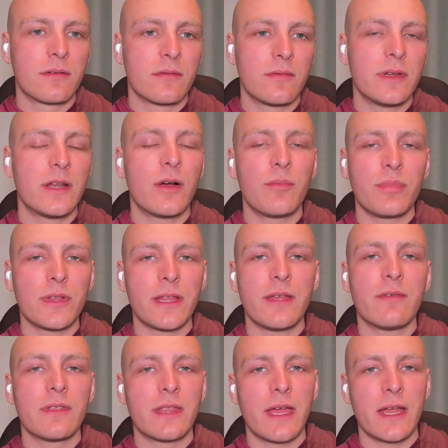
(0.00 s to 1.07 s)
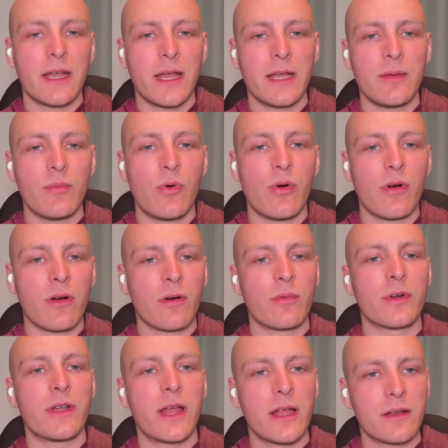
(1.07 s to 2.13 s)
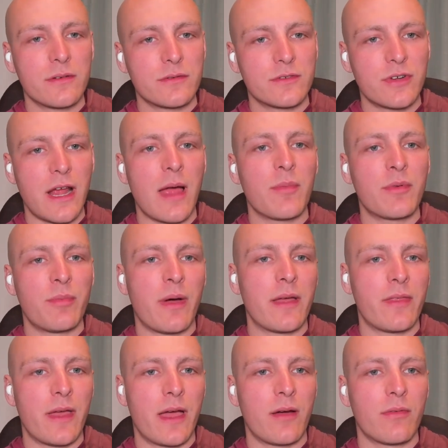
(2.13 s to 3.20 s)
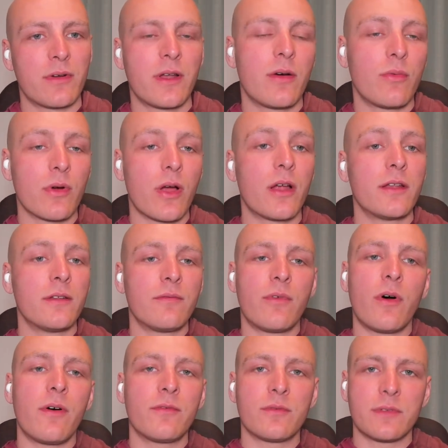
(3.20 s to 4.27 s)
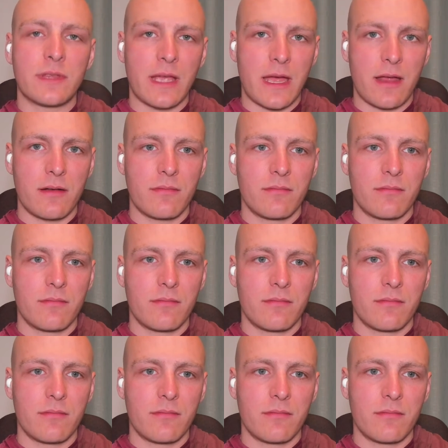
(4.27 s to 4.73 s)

We don't believe in that anymore, or we're not trapped by that. We're uninvolved with that.